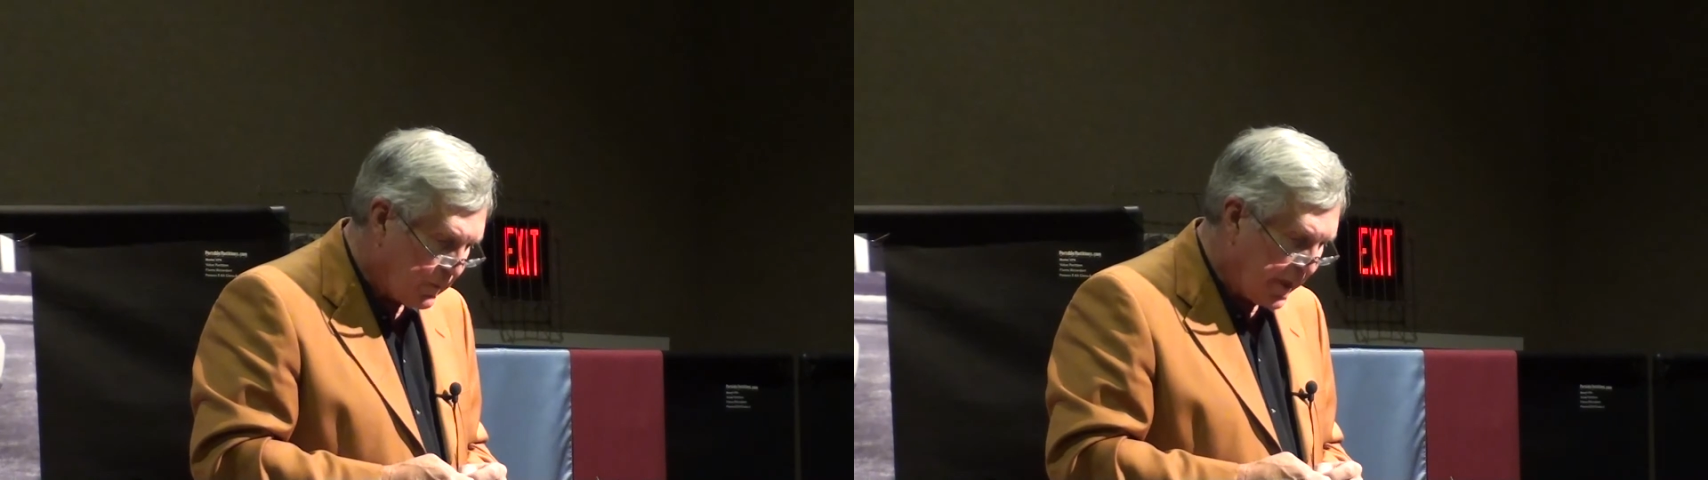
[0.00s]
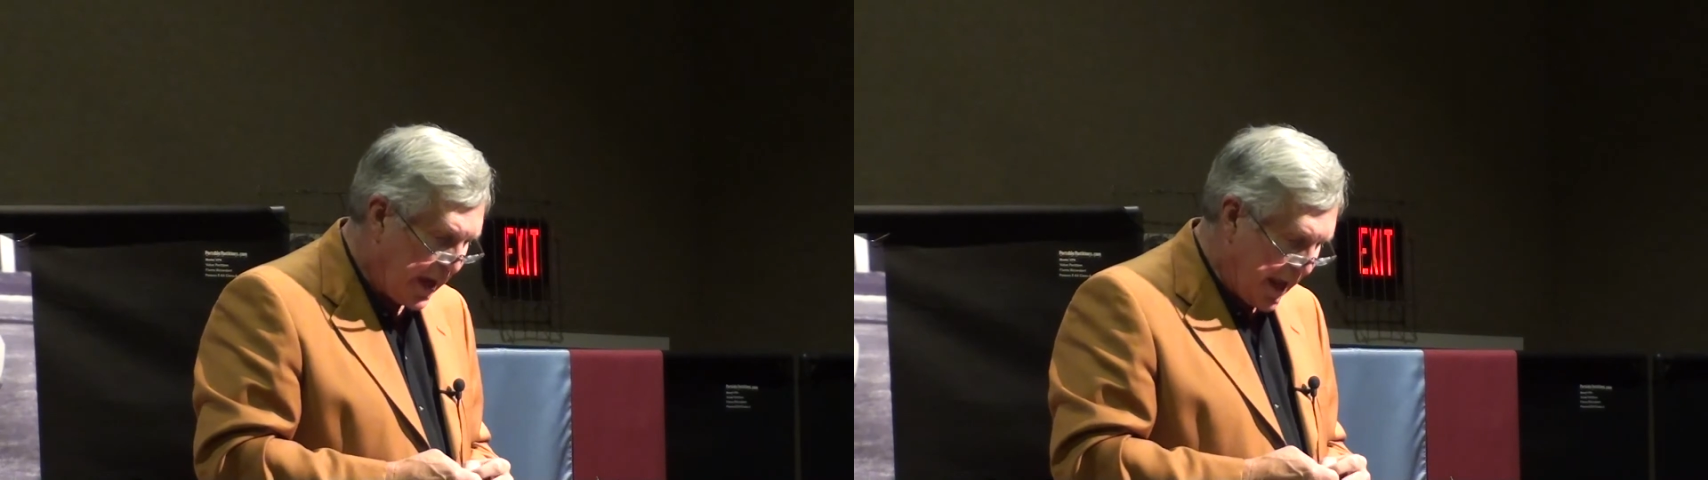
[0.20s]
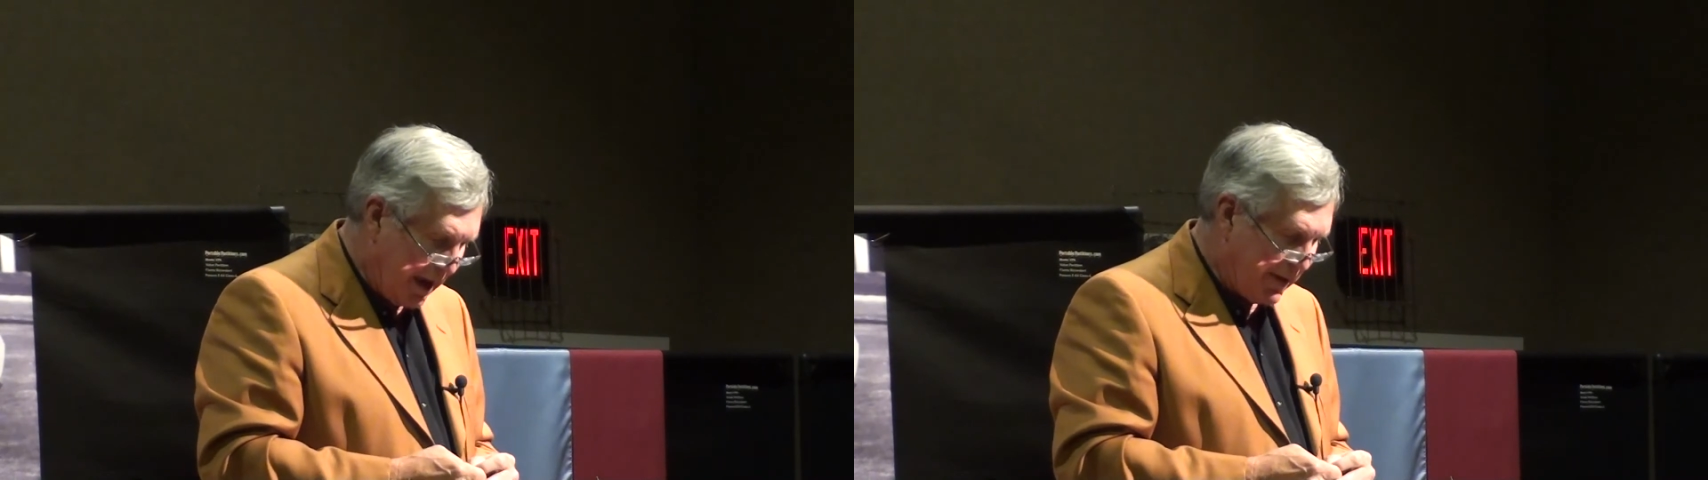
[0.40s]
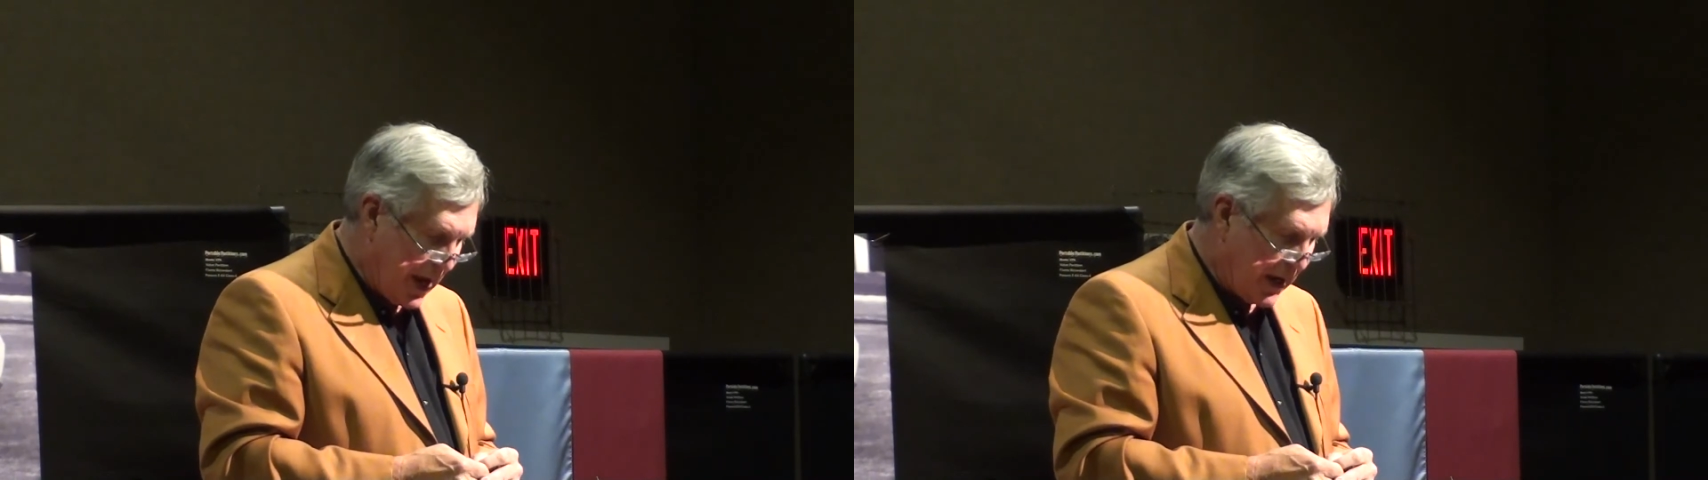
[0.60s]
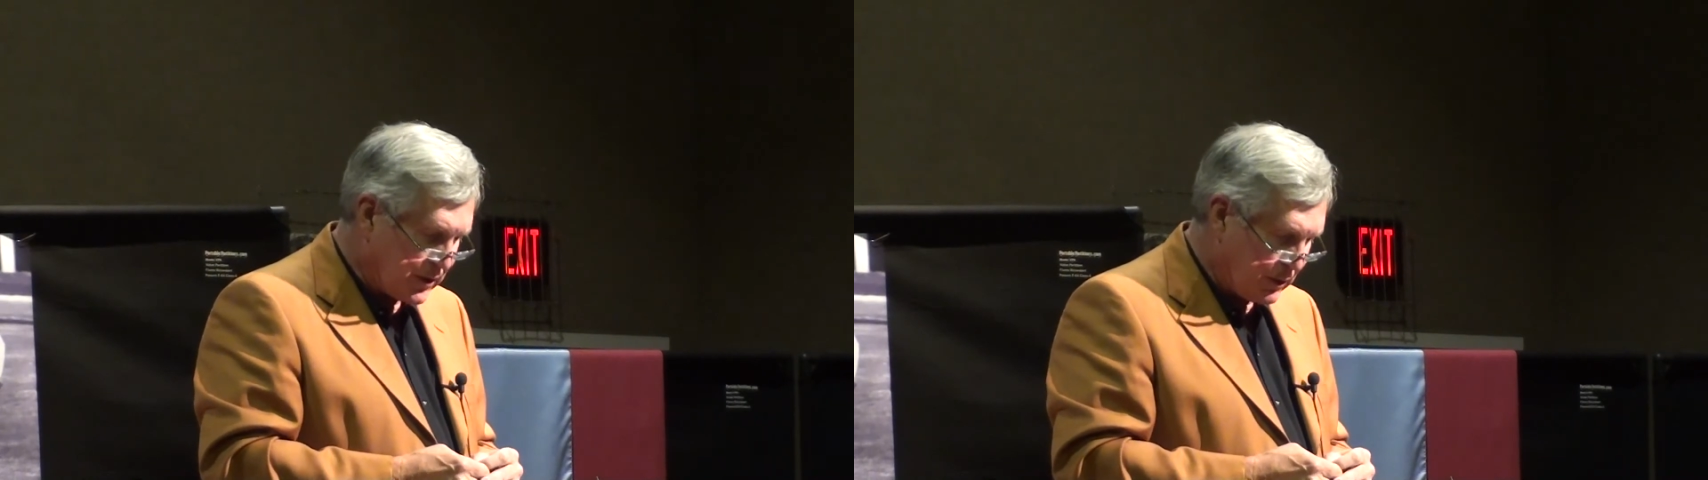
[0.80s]
without having
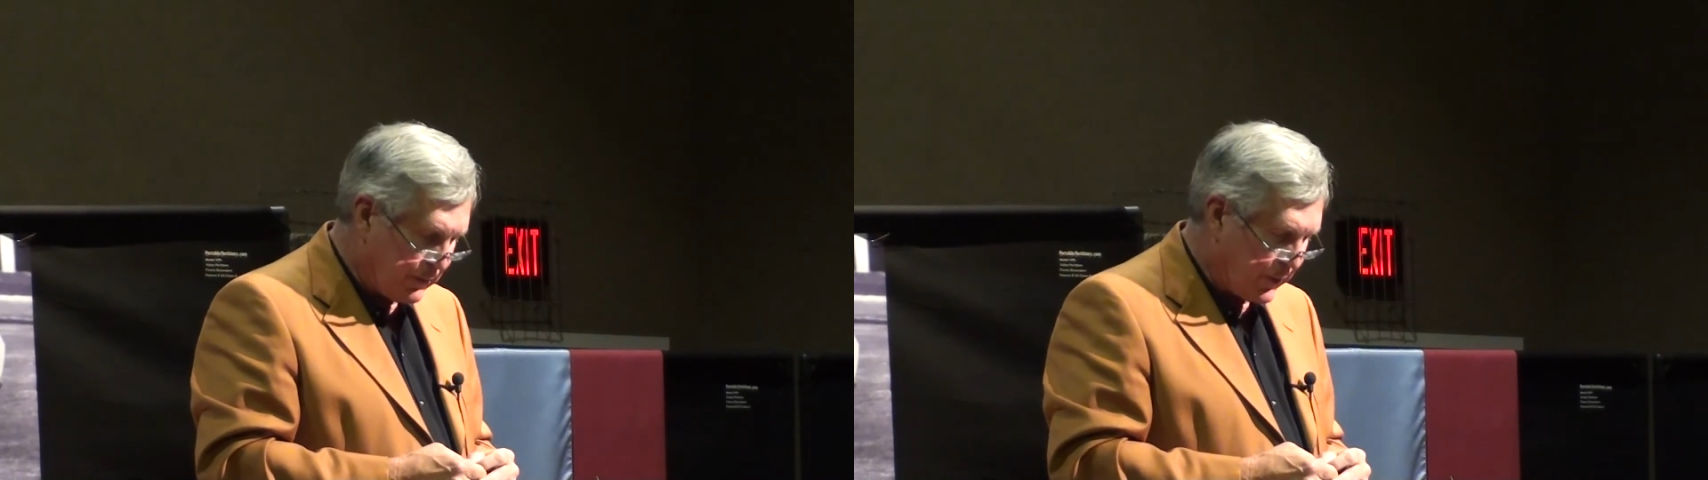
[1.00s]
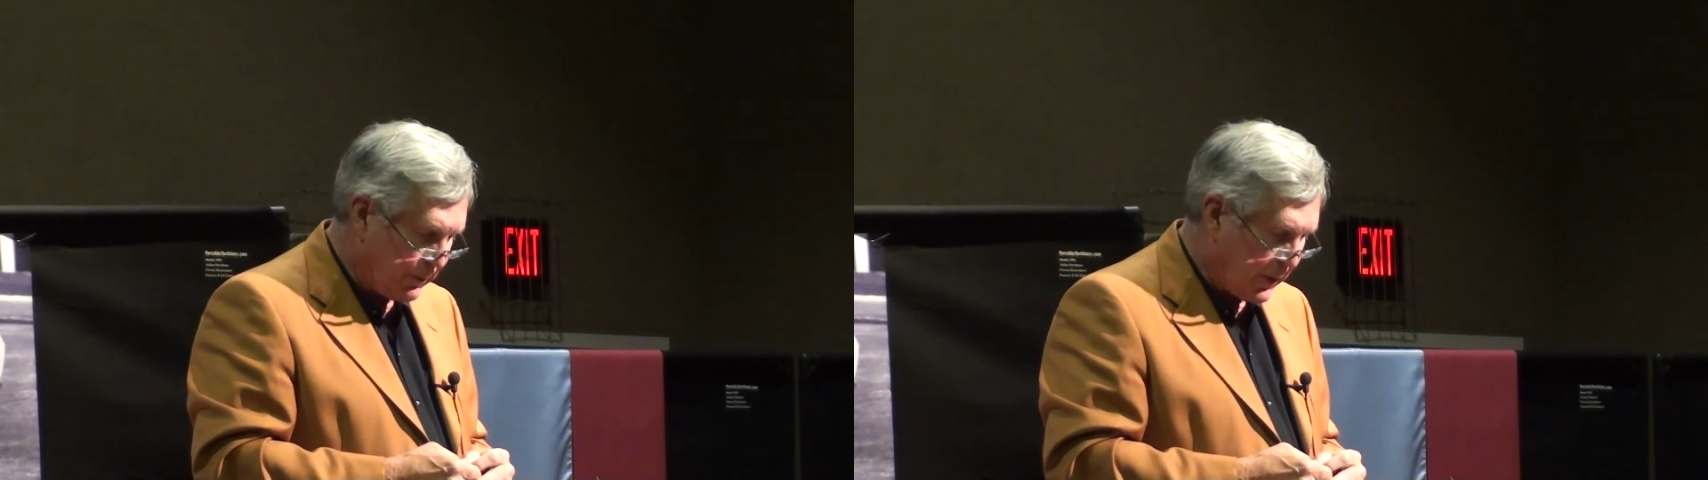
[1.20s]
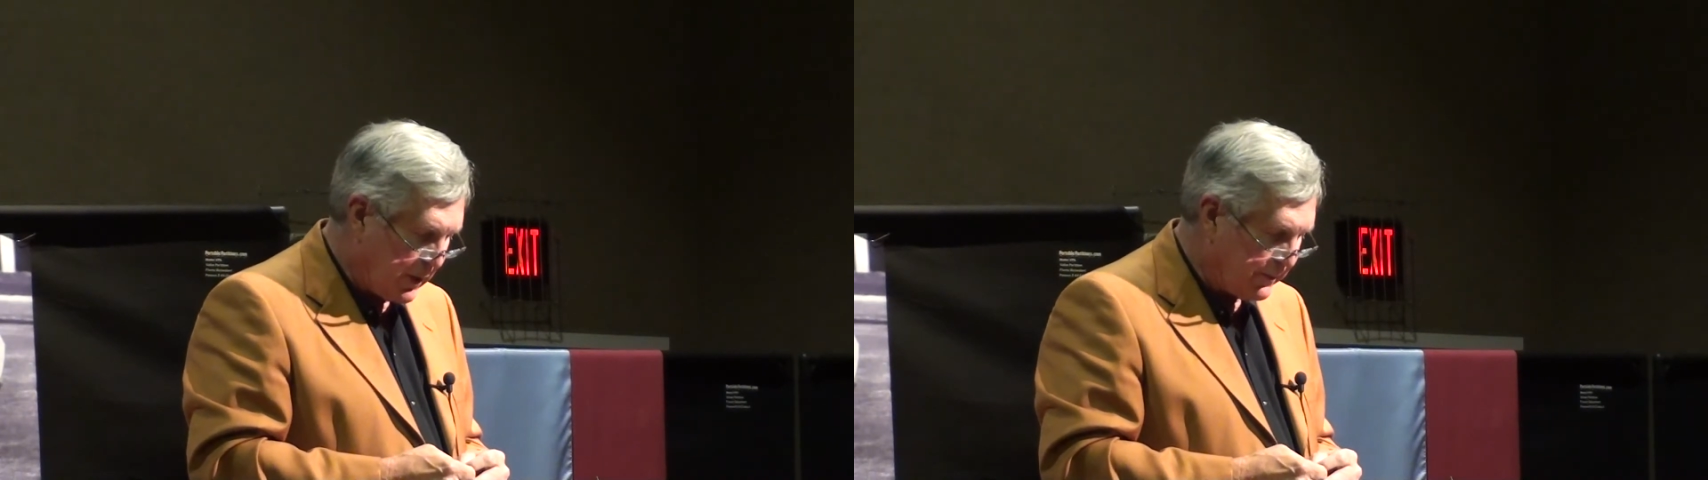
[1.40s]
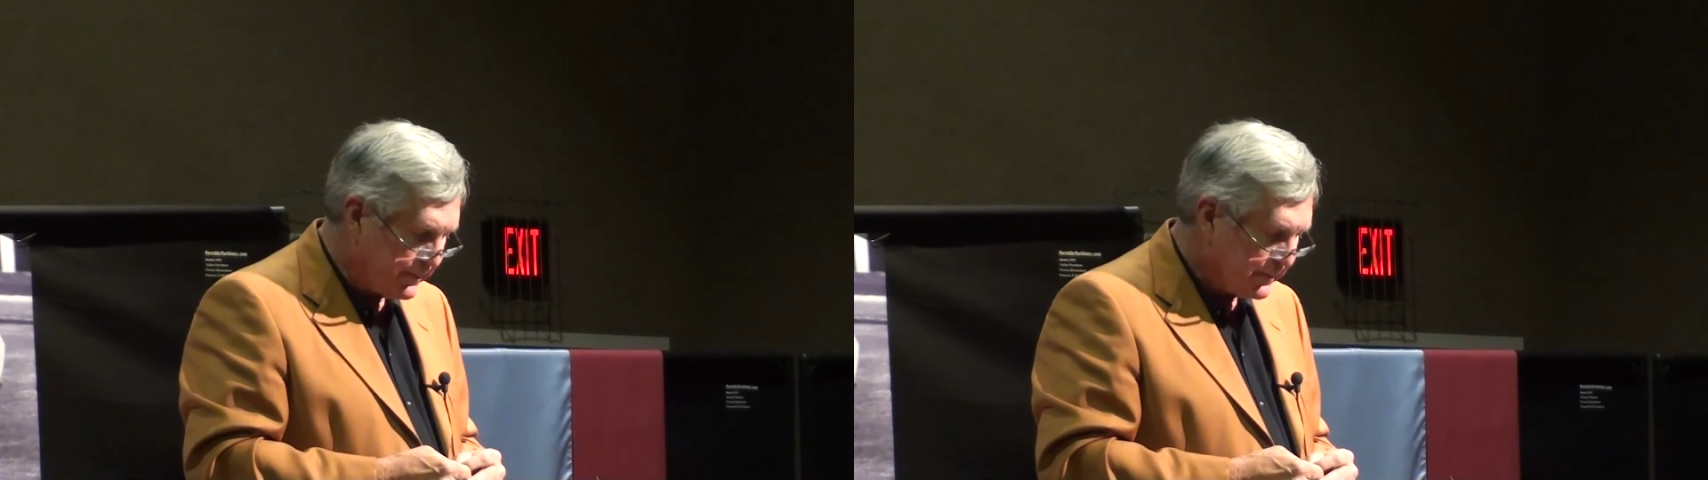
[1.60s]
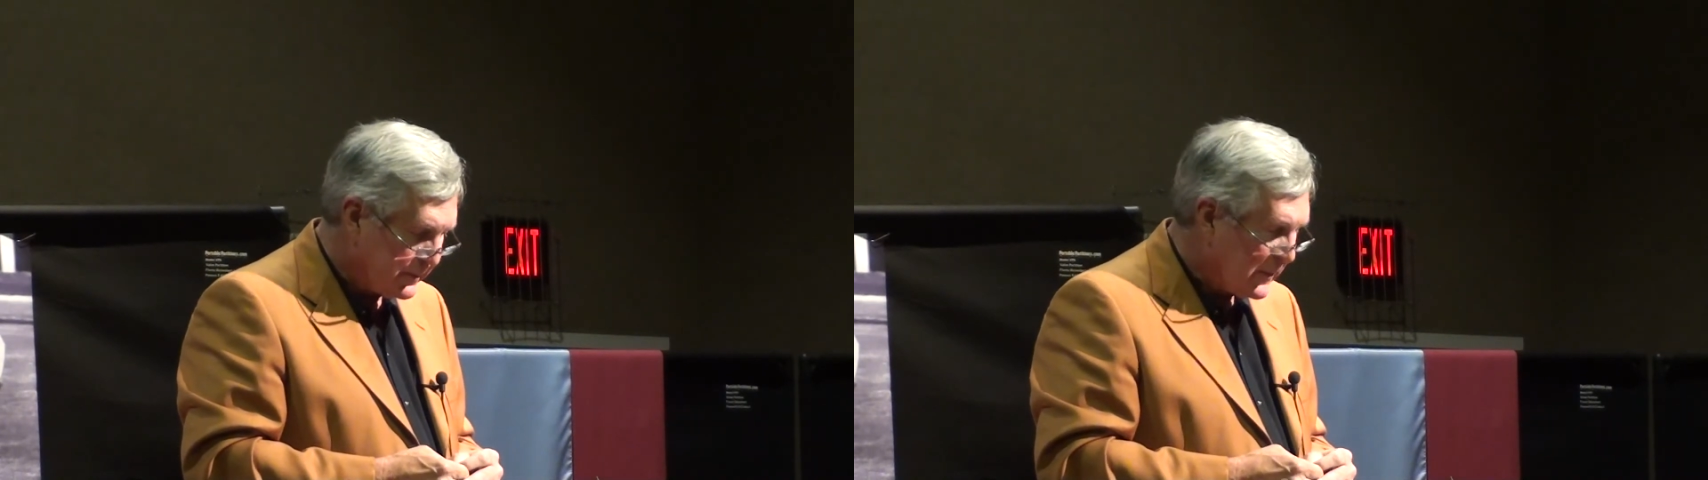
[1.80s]
high school football.